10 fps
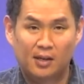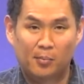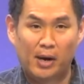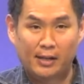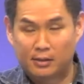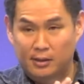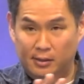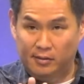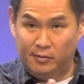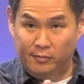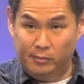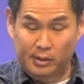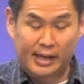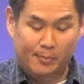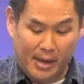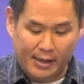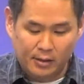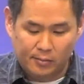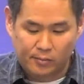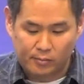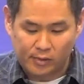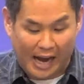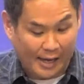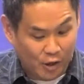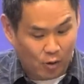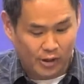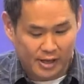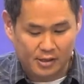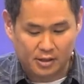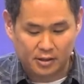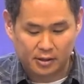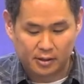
But, again, men, I know this.